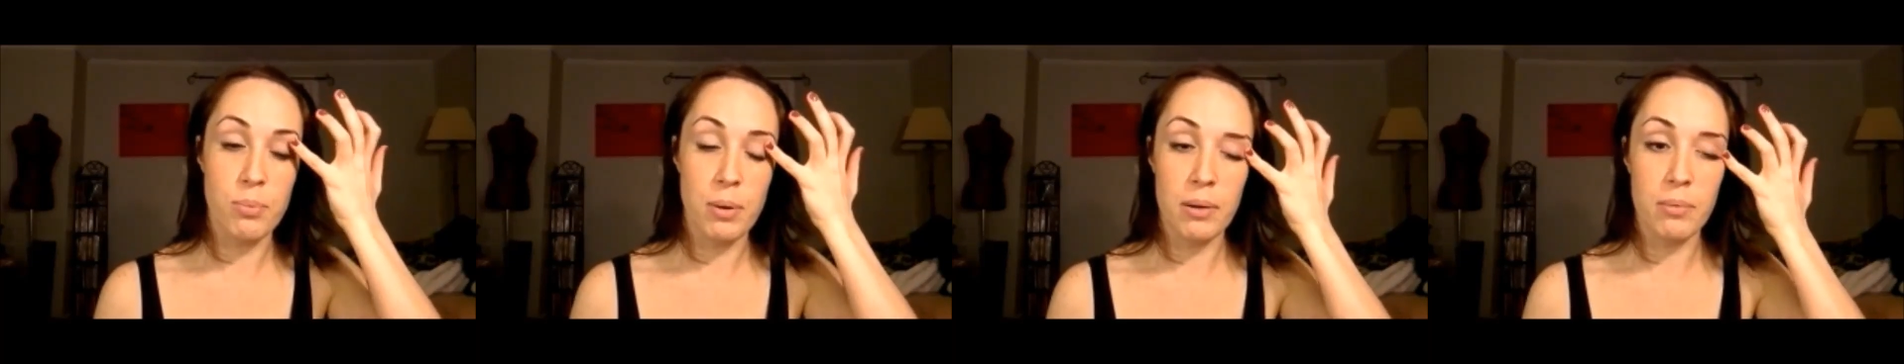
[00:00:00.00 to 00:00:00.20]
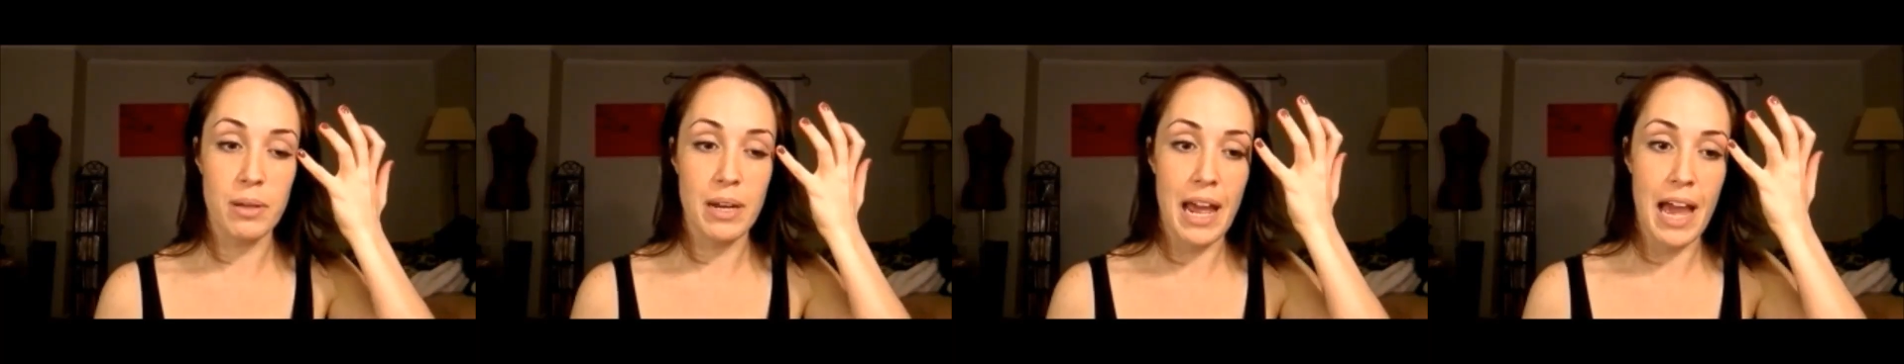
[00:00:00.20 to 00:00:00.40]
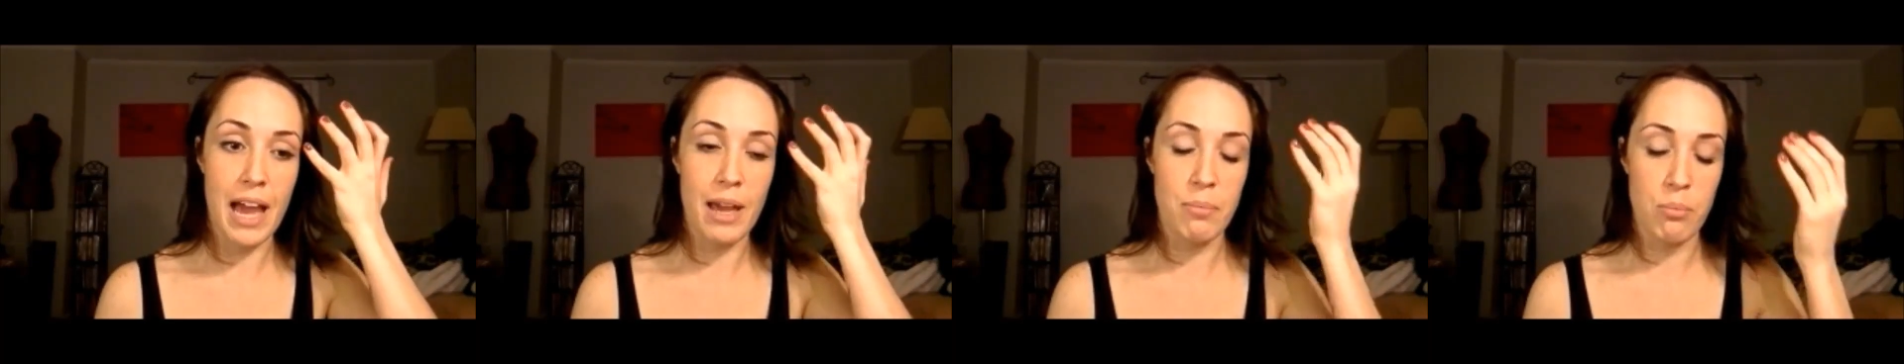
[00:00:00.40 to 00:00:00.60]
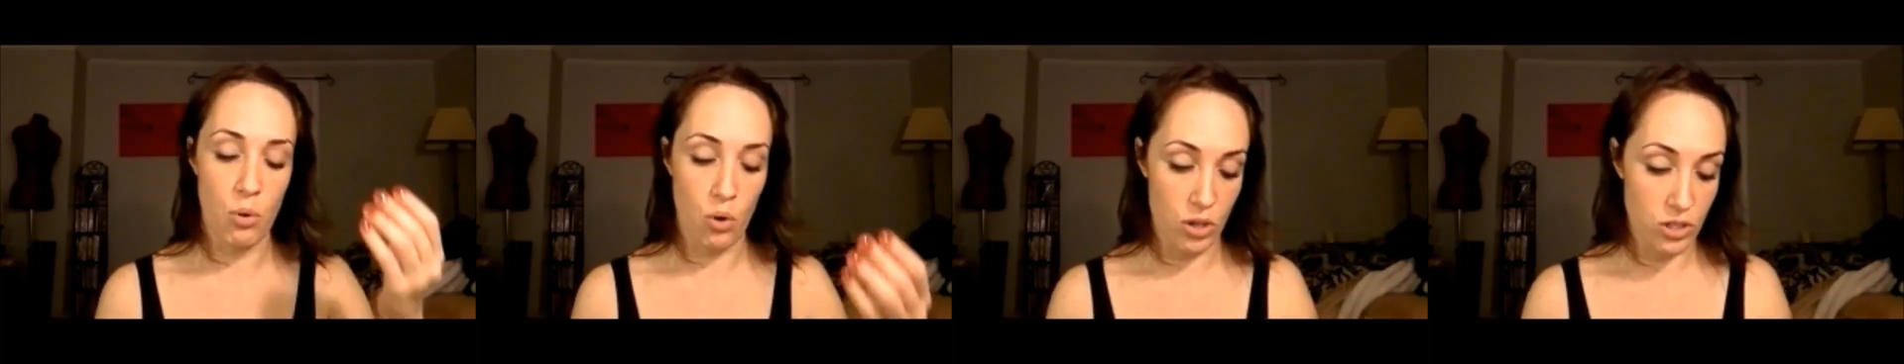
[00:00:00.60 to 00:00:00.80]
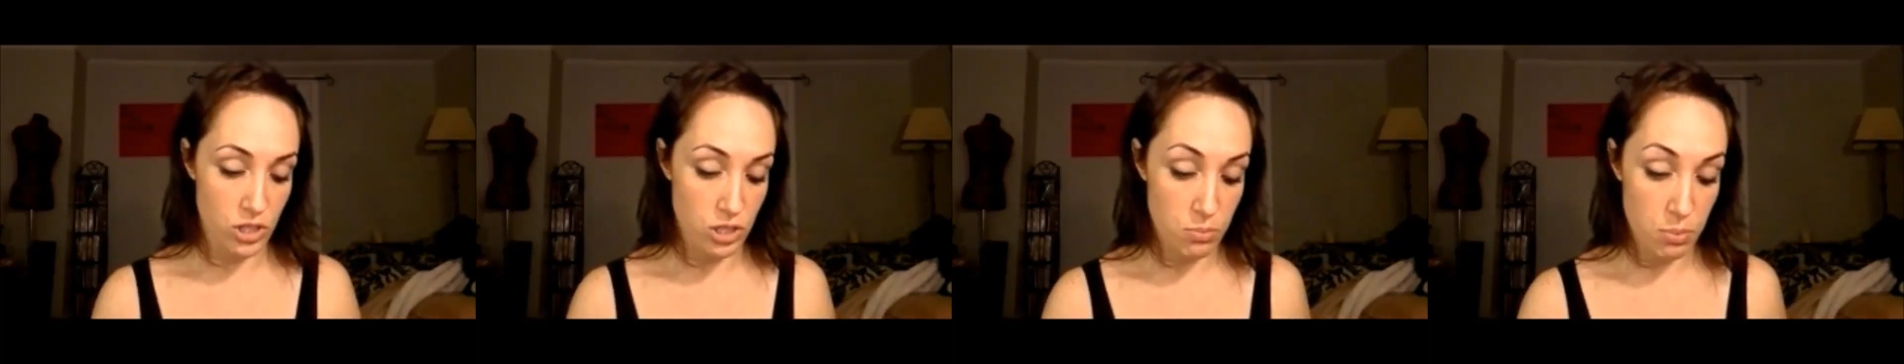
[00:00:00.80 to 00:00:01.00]
but I'm going to add
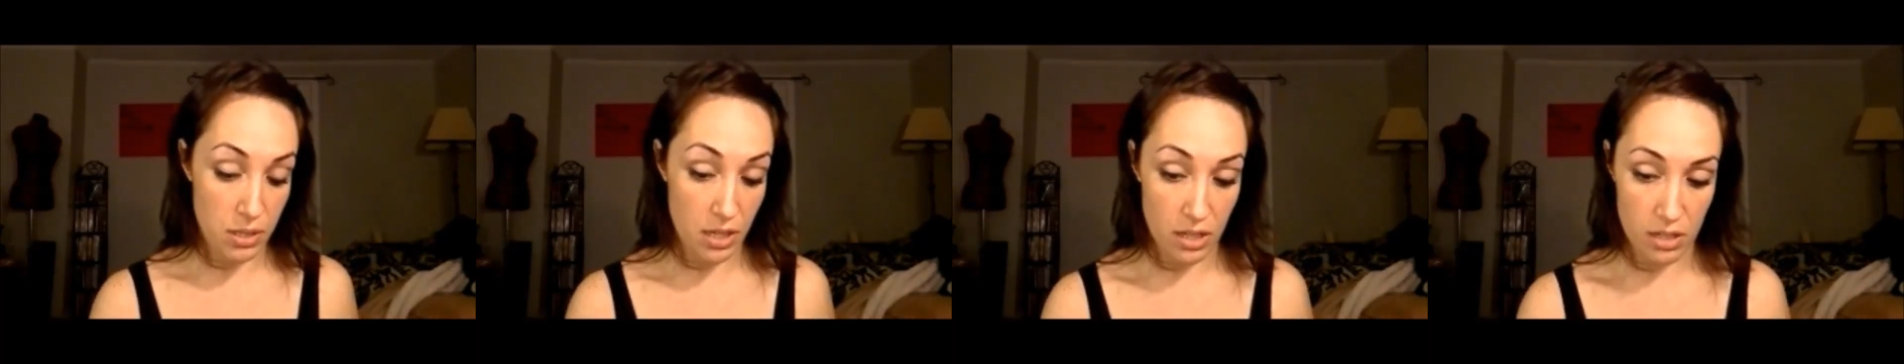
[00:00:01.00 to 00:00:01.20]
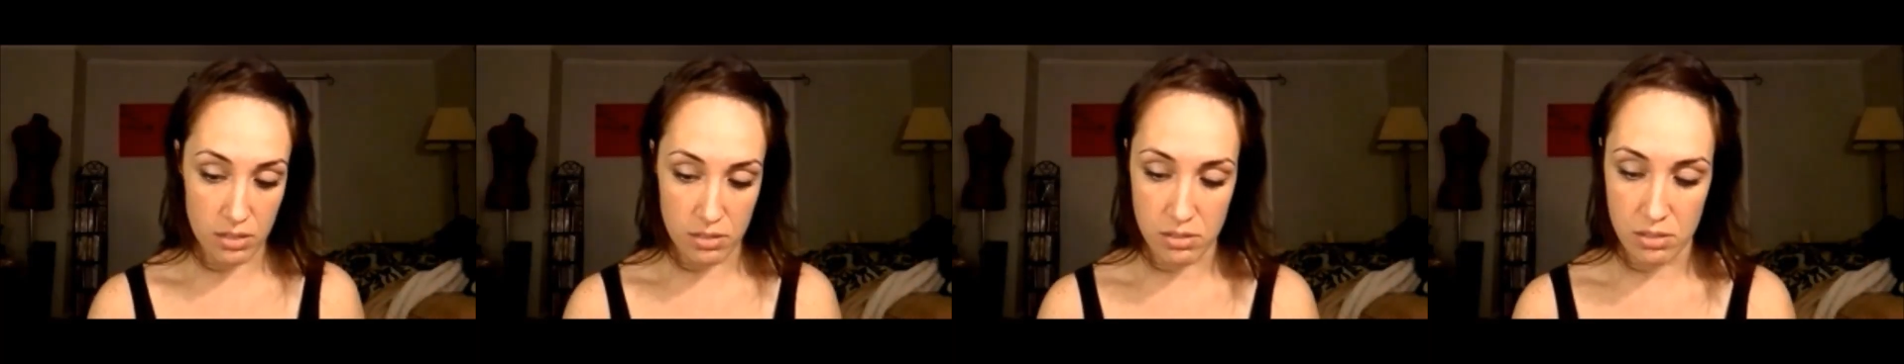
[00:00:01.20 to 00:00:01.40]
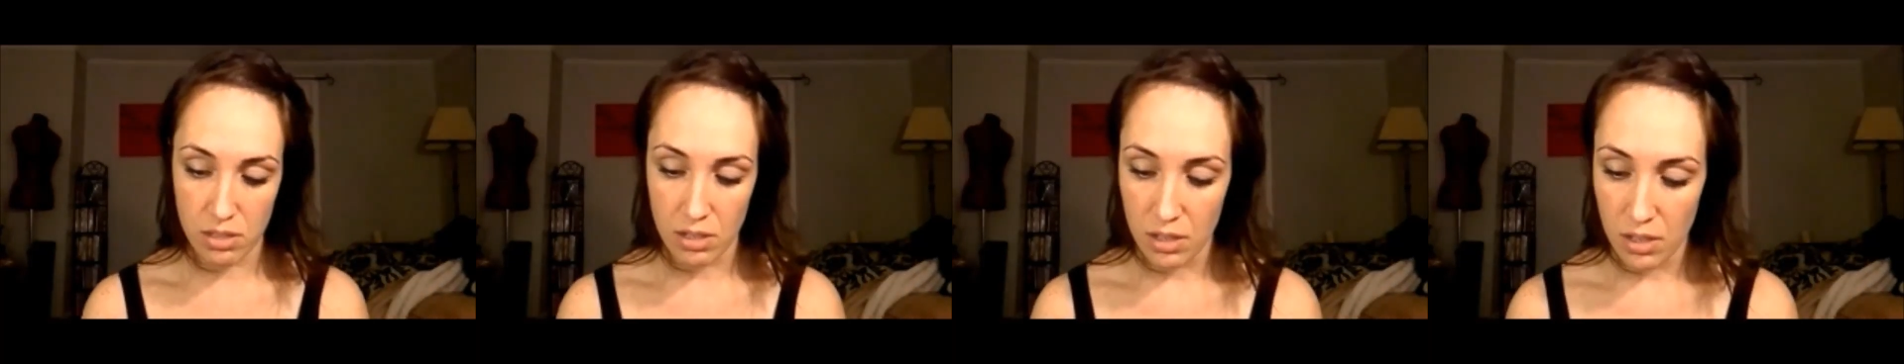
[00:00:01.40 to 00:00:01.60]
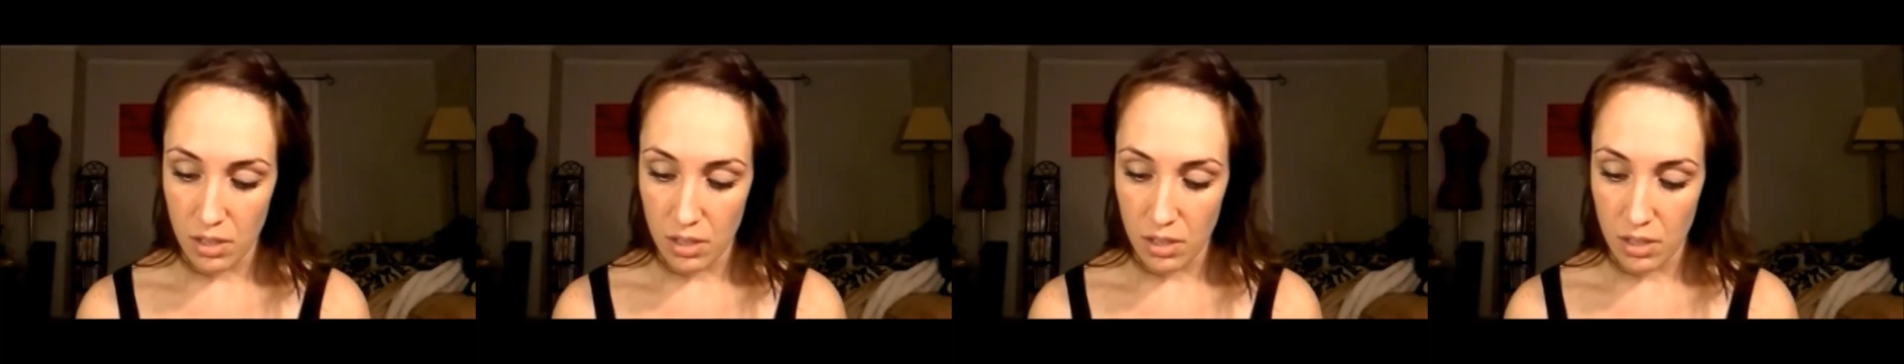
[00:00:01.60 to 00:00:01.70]
more just because